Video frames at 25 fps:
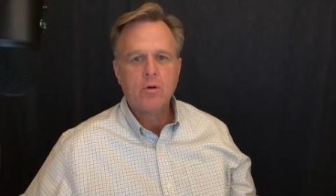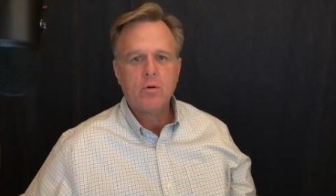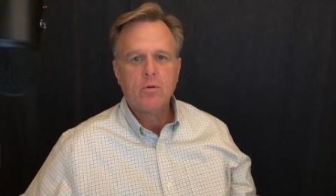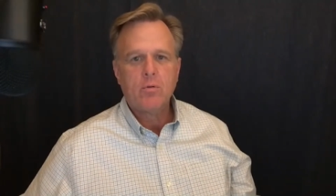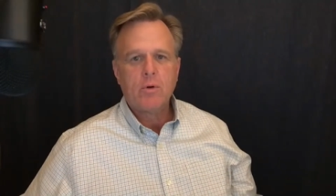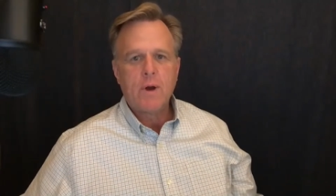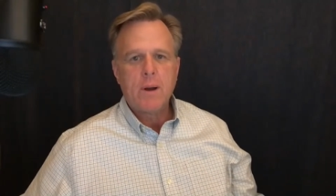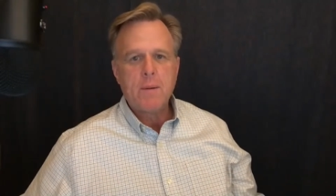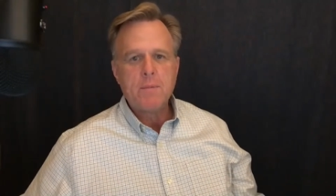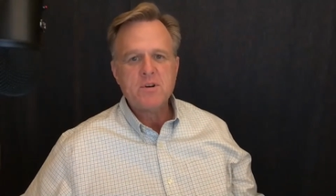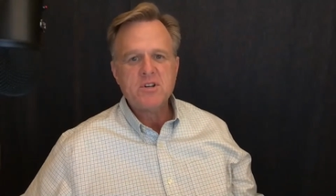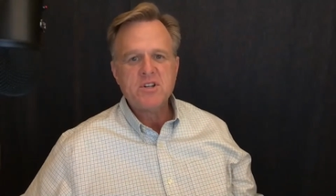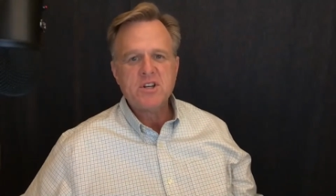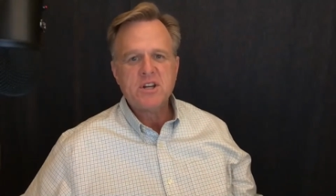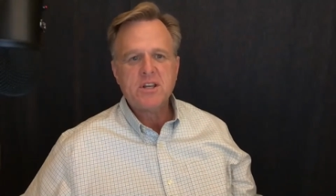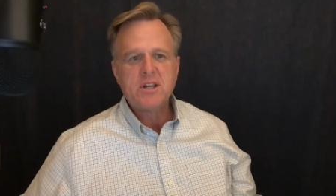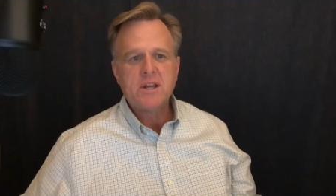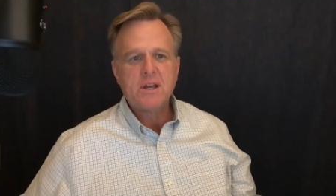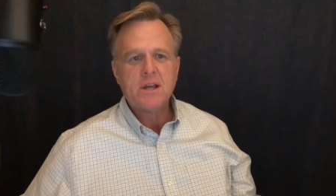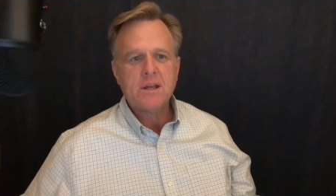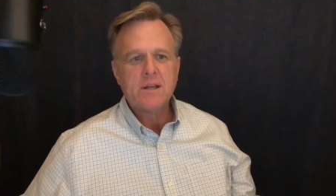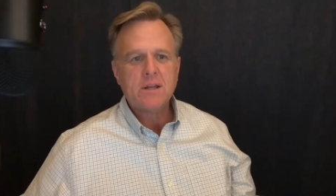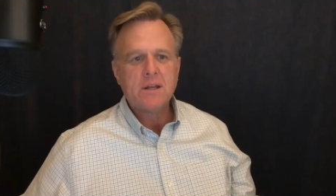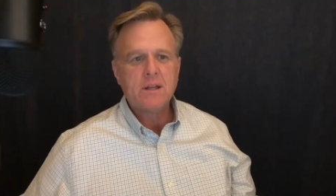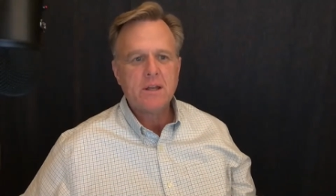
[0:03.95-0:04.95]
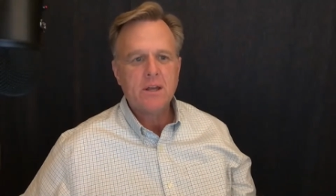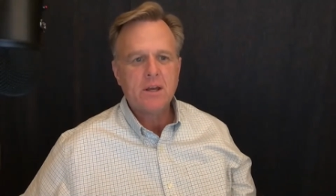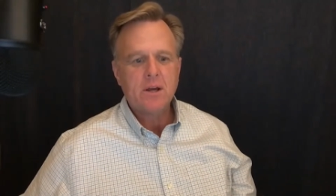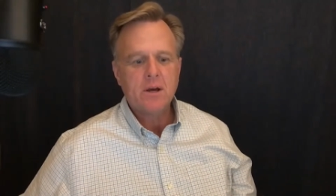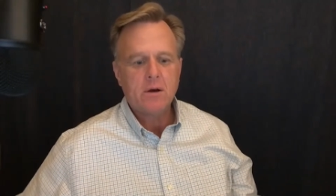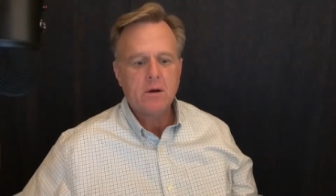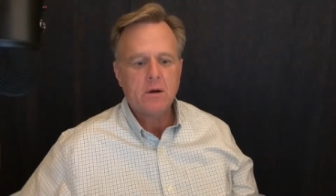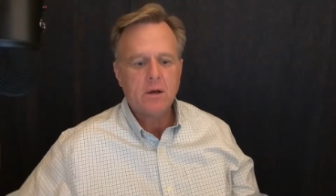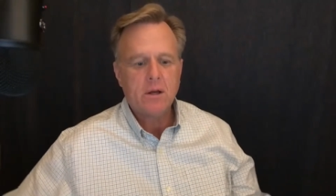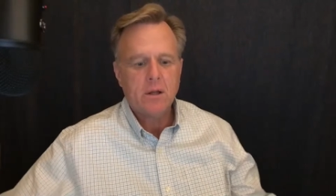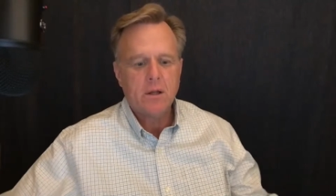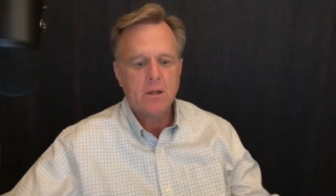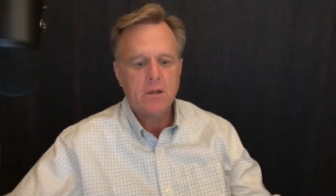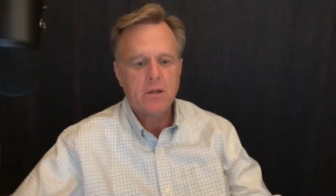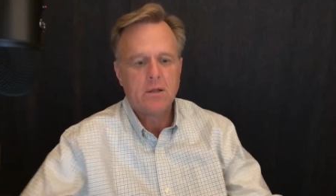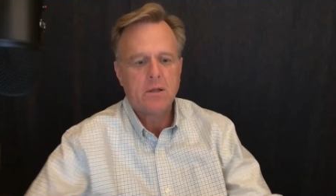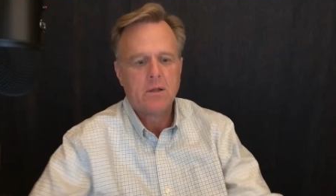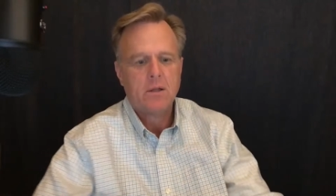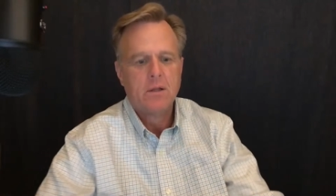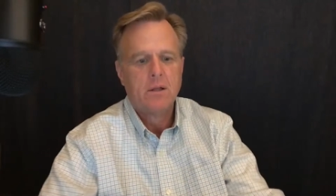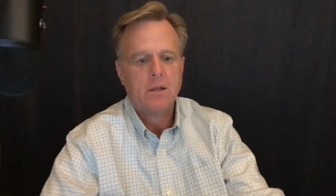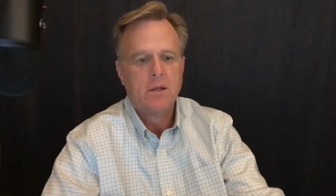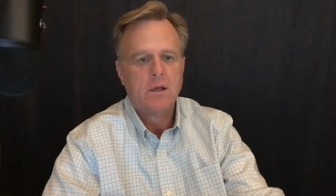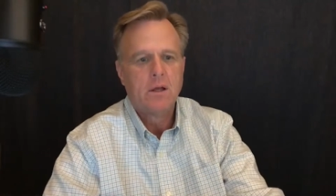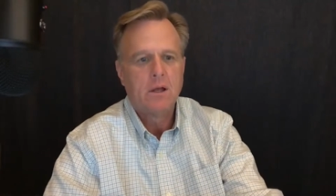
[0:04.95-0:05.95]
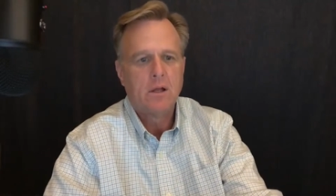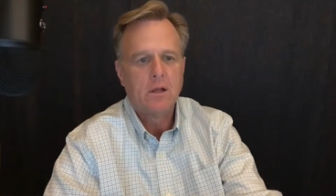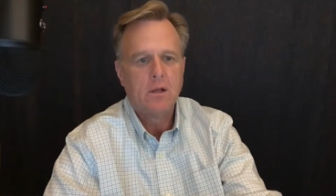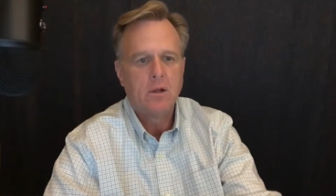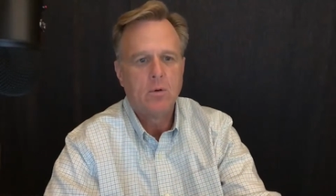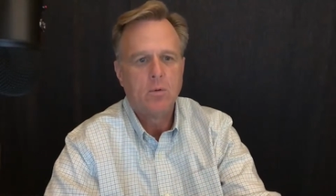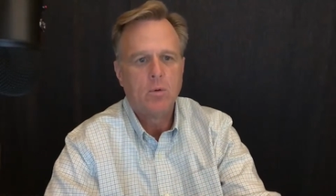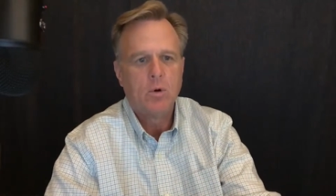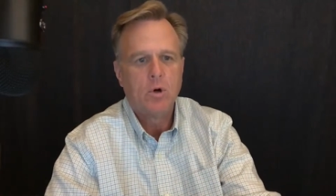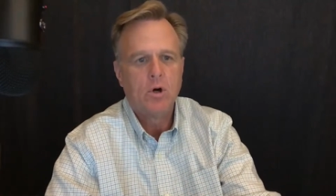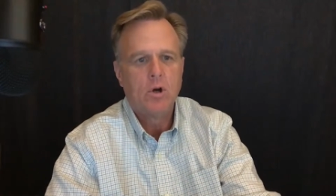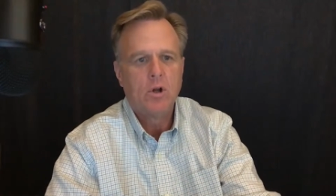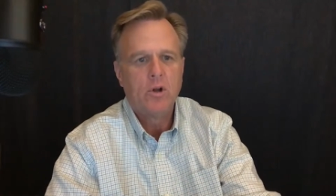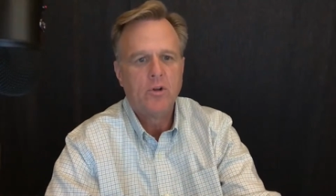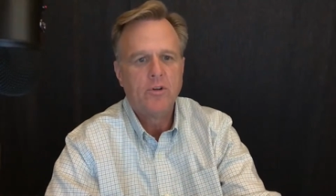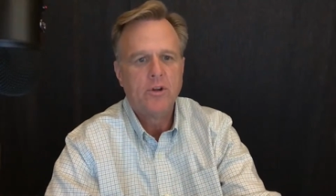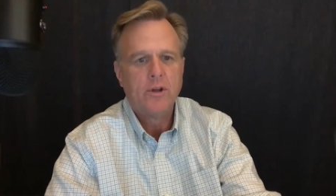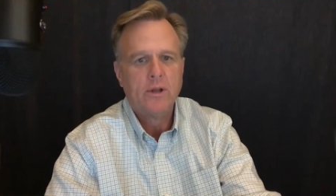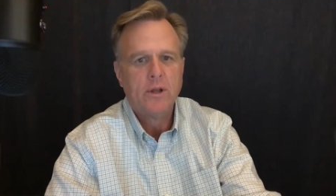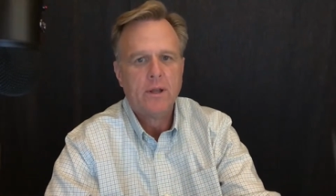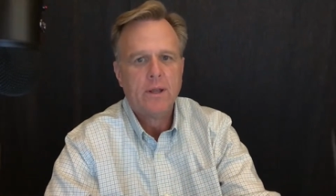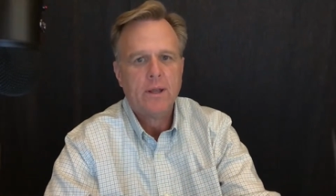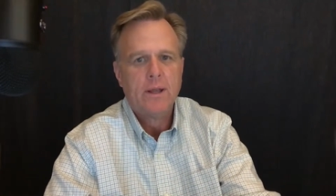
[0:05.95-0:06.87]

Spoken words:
Robert J. Conley here. Hello, world.